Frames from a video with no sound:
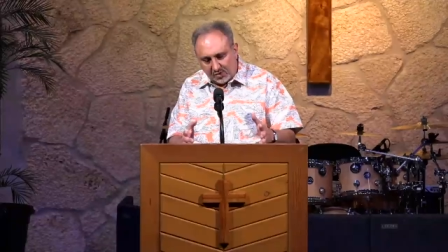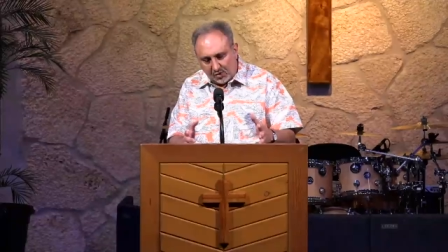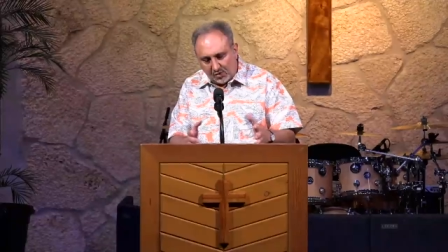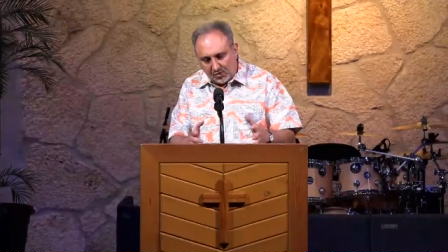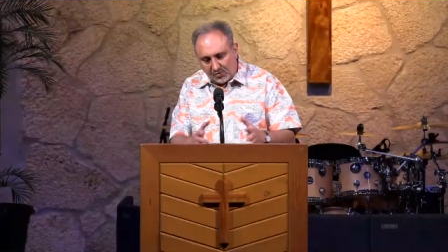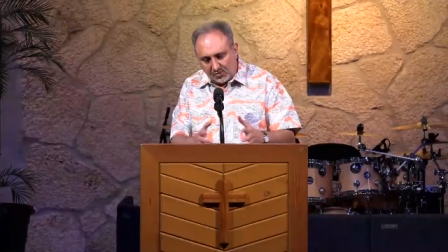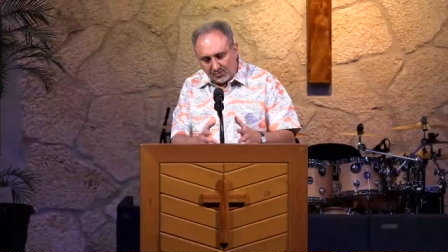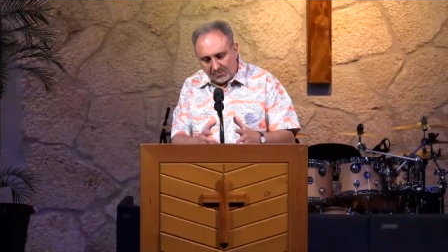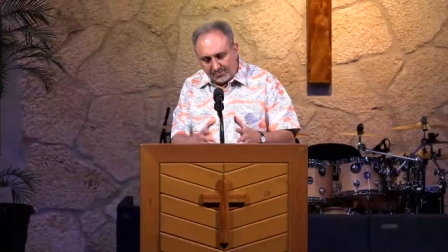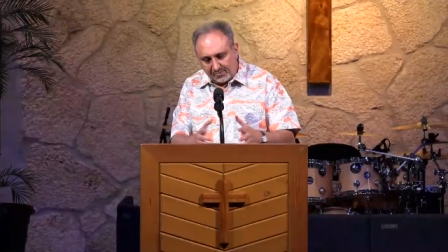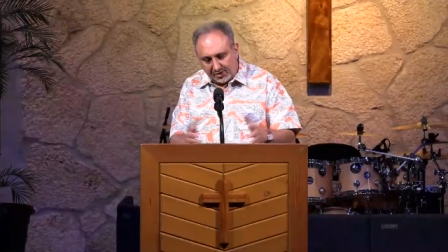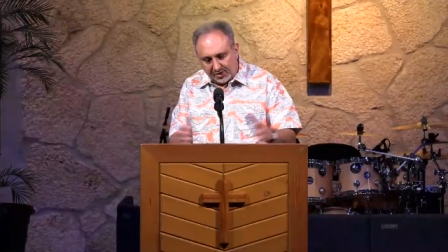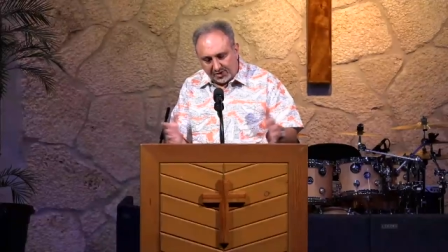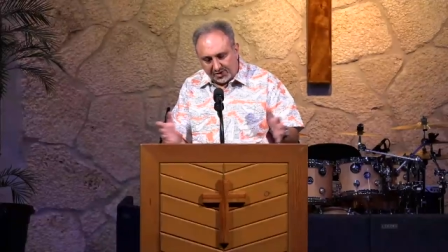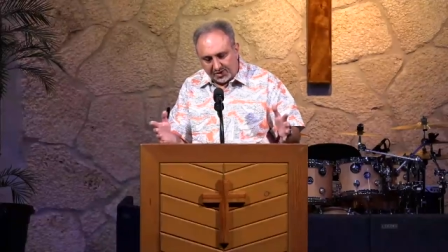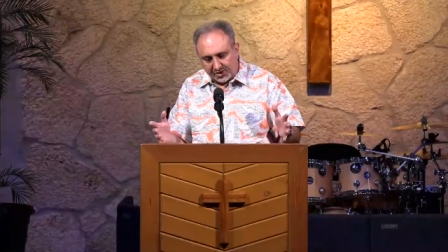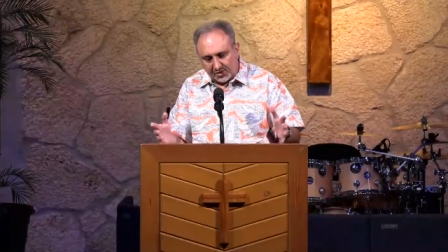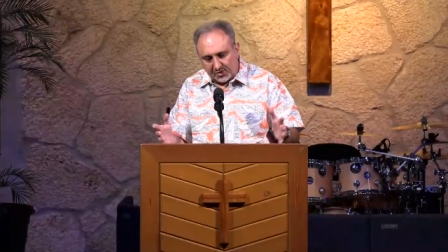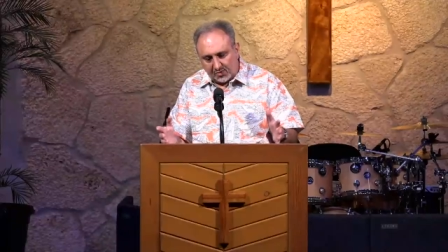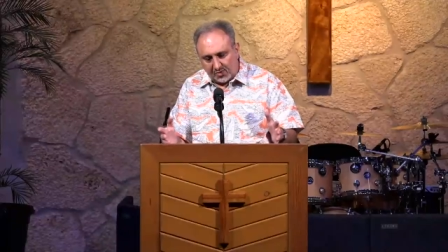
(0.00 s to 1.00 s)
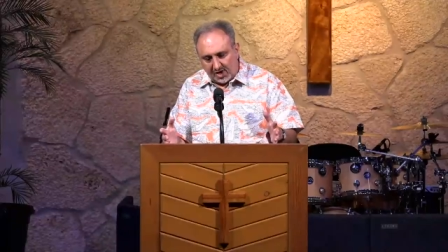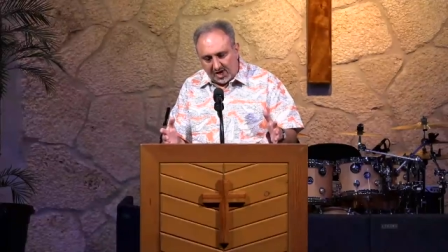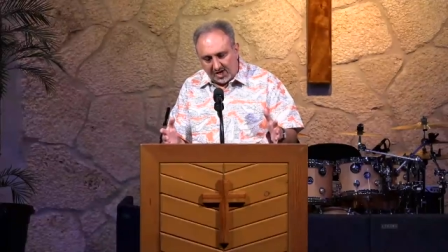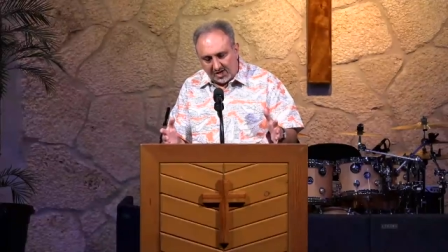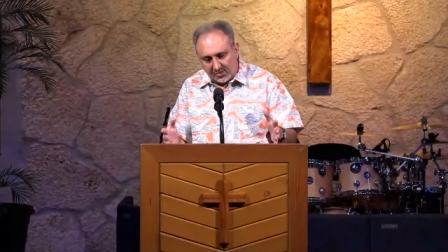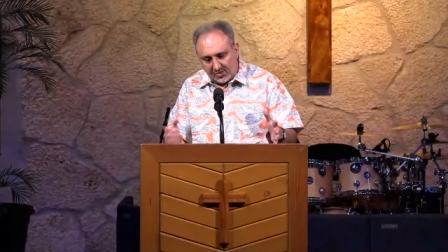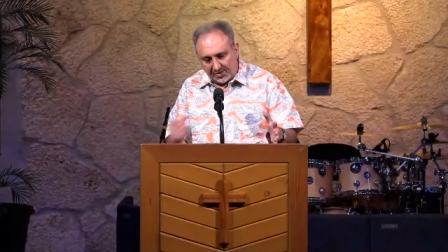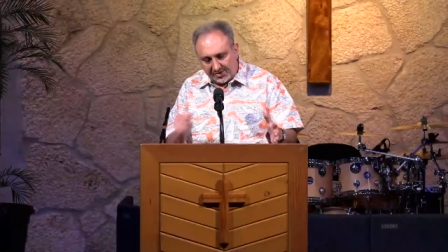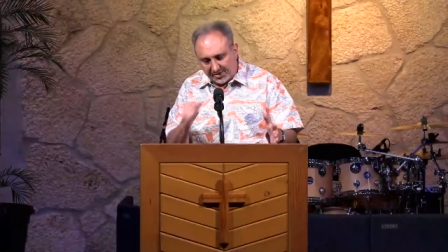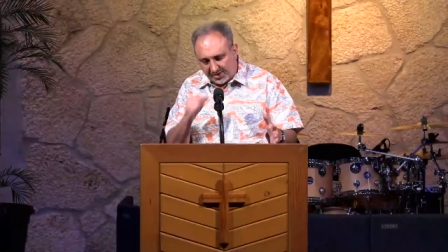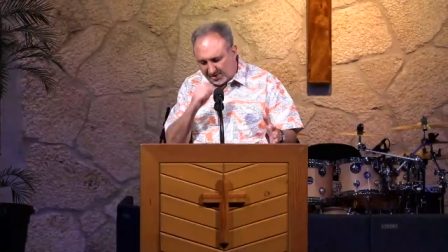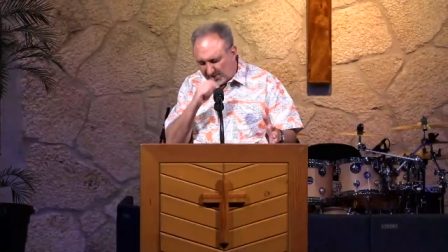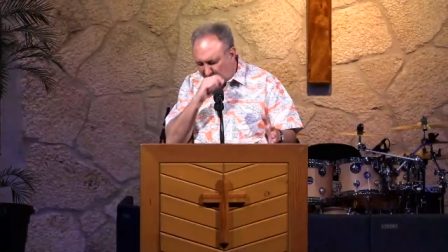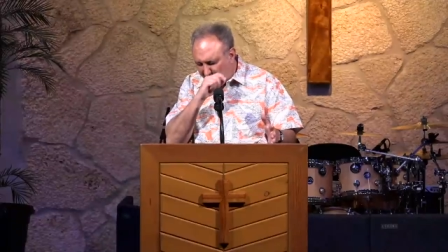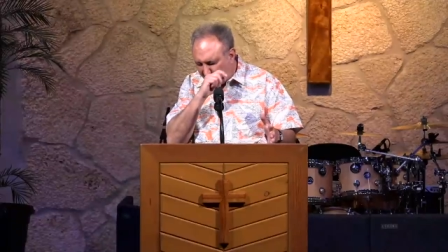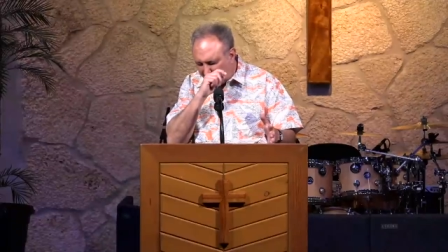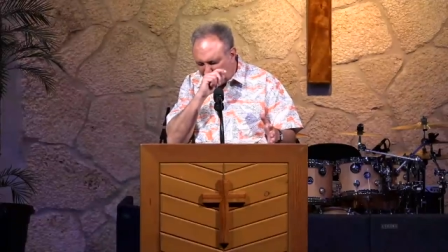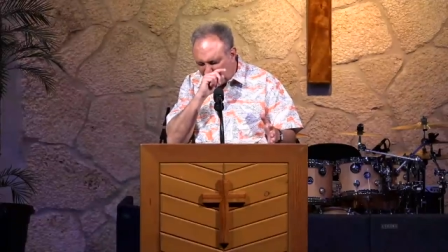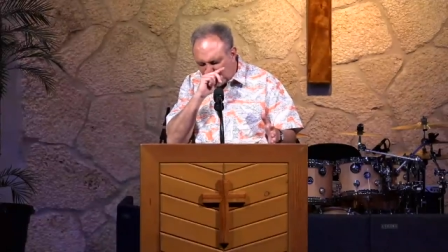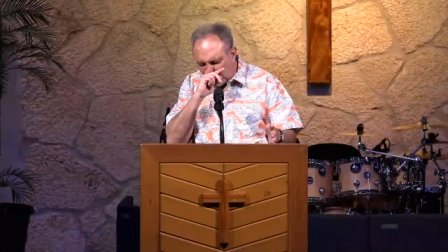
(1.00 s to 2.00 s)
own personal walk with the
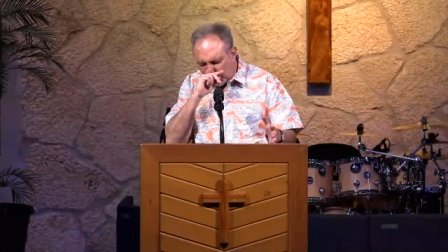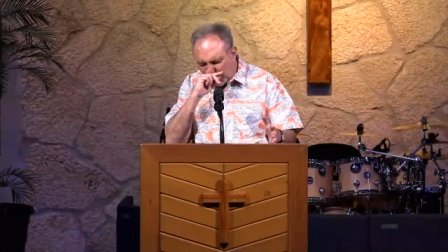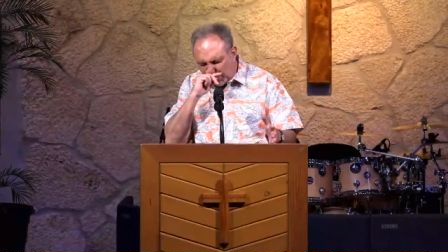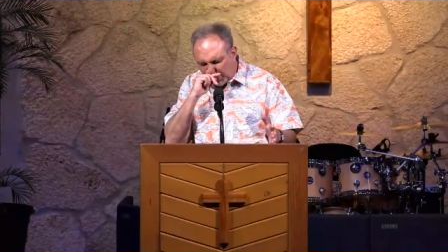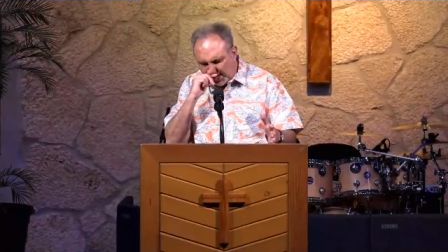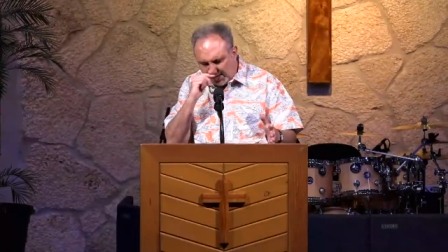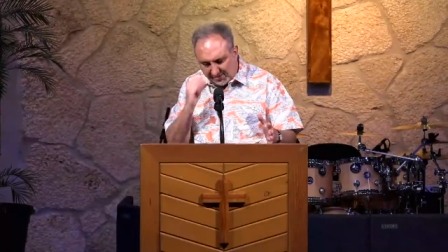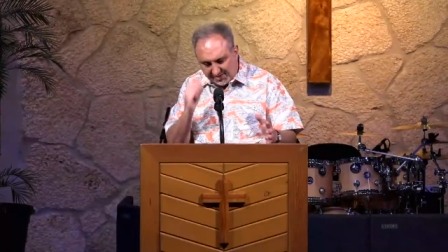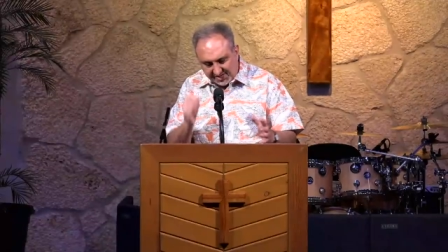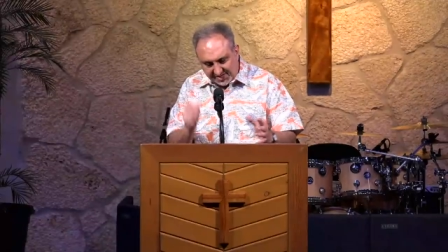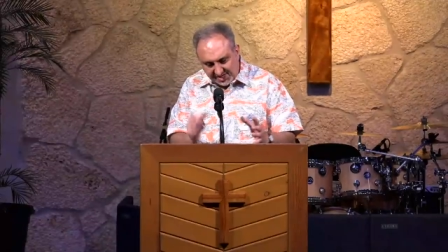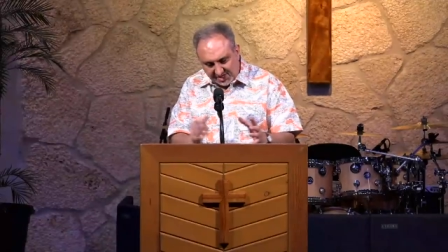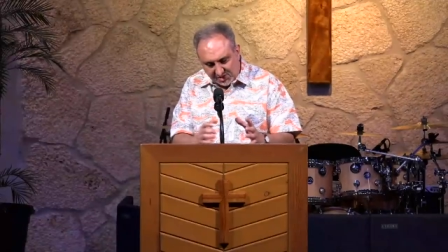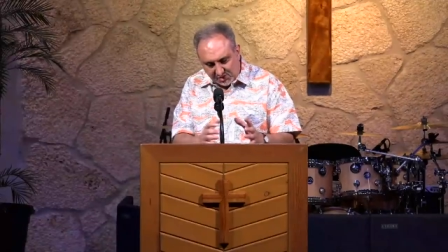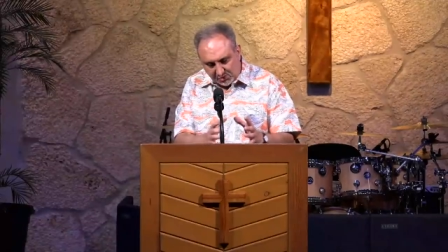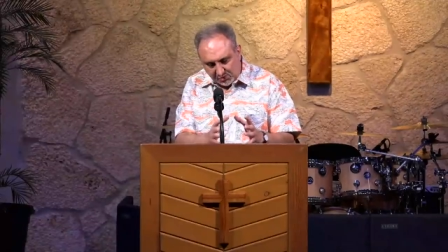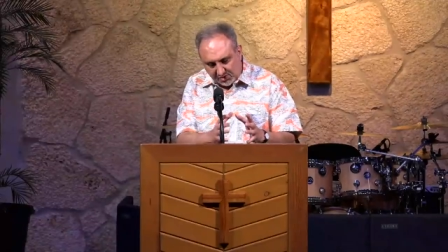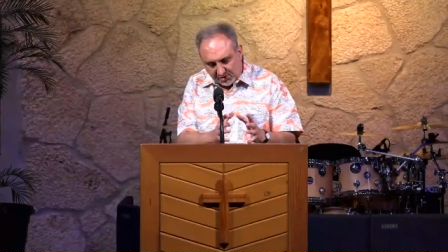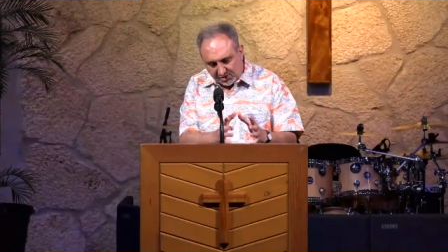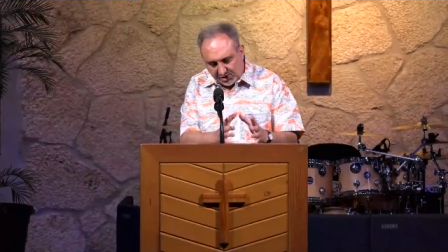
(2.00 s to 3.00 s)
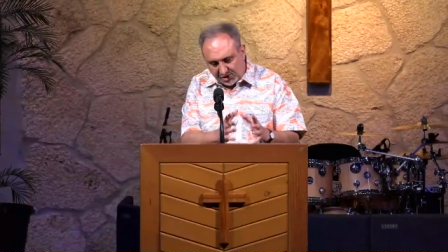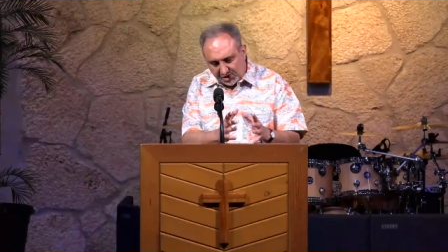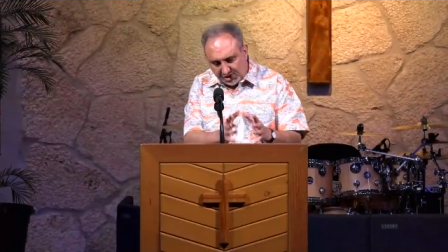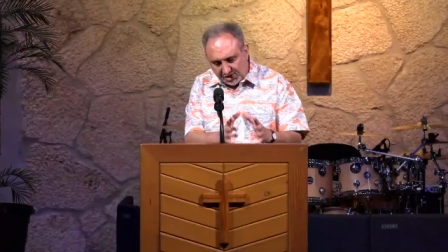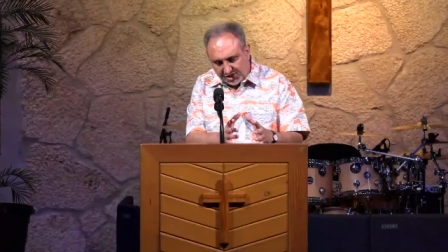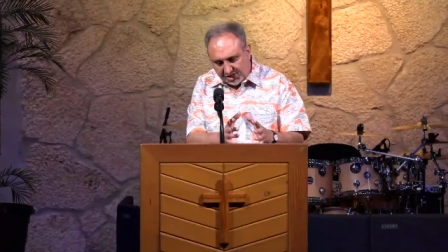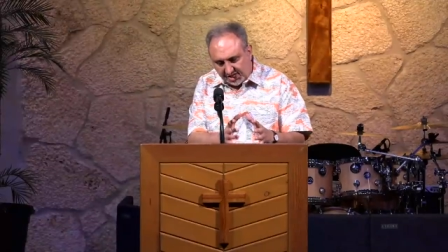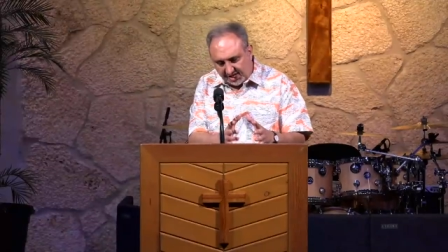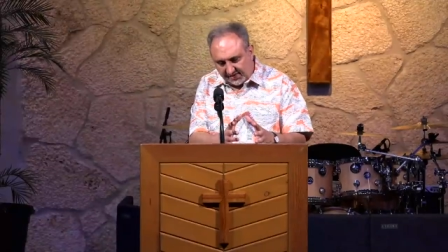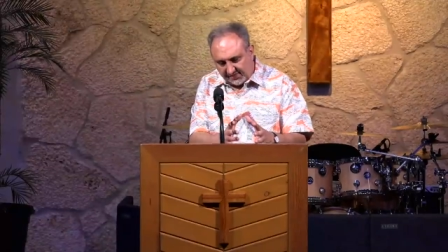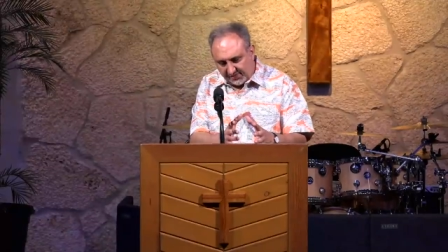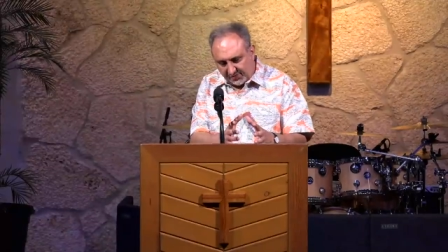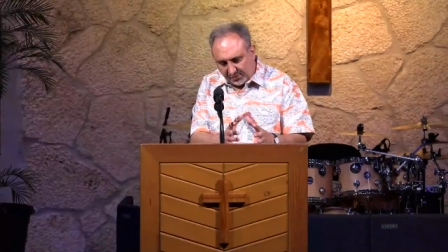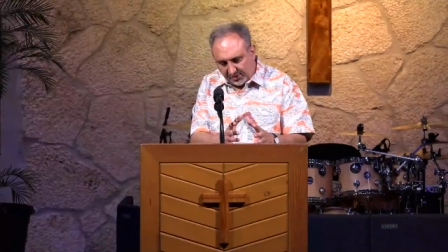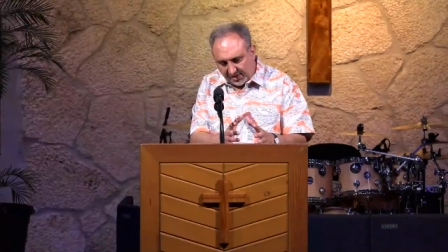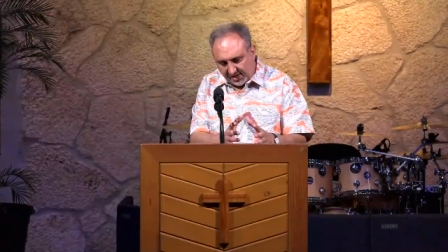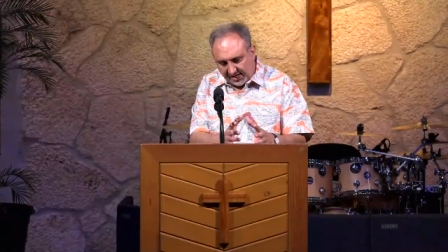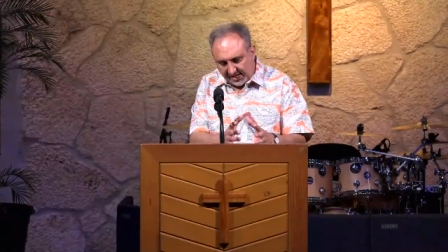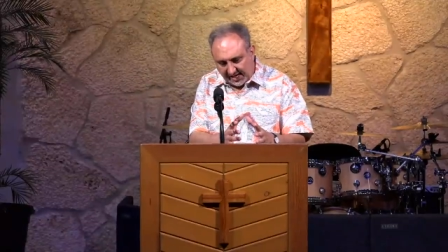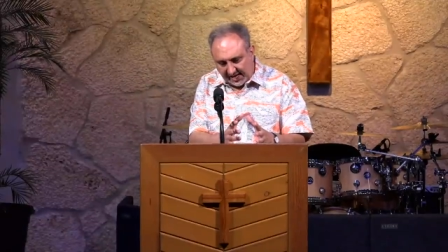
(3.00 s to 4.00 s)
Lord where there was this real
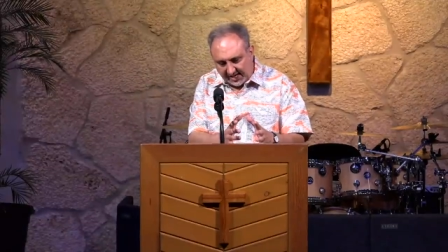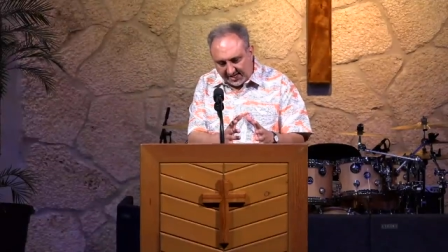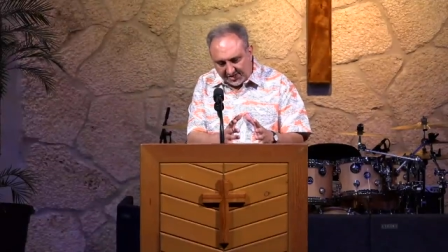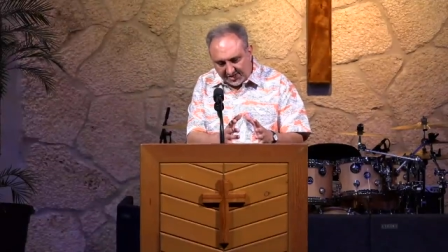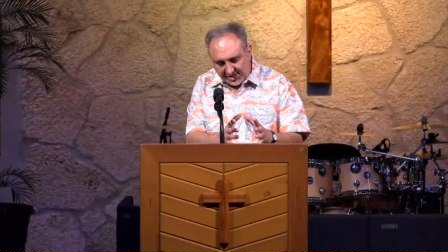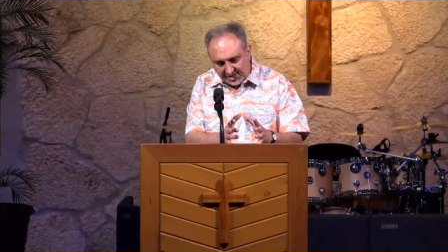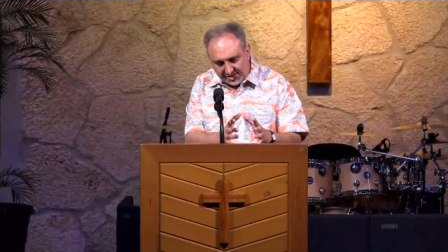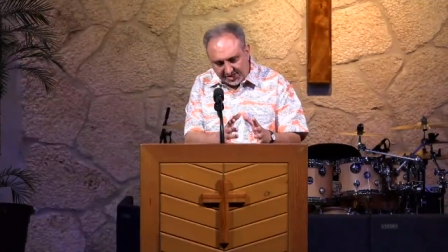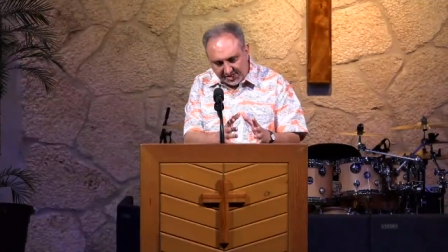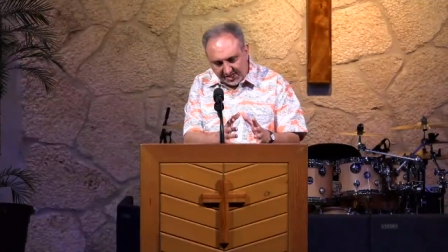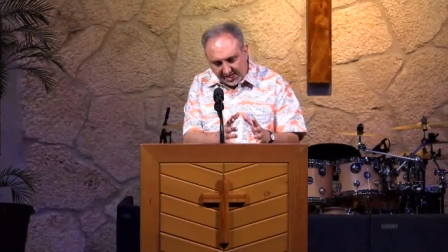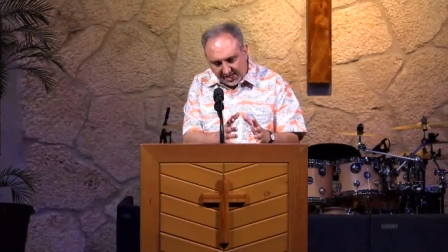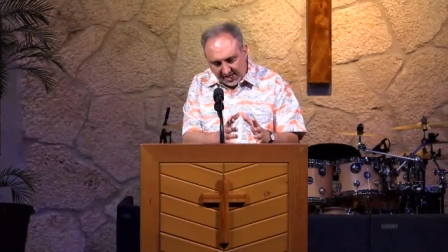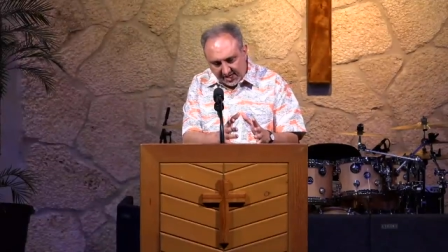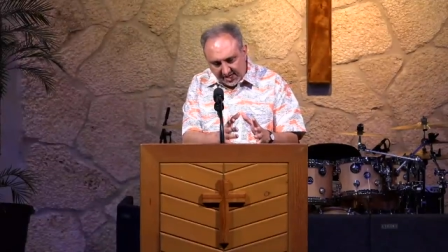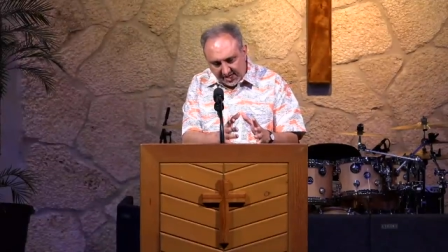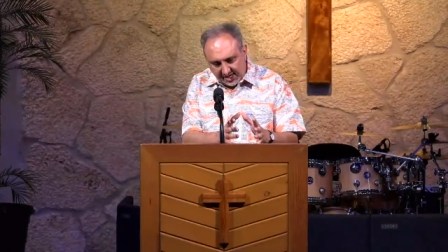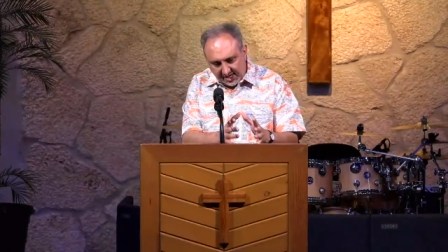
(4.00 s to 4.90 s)
shift where God just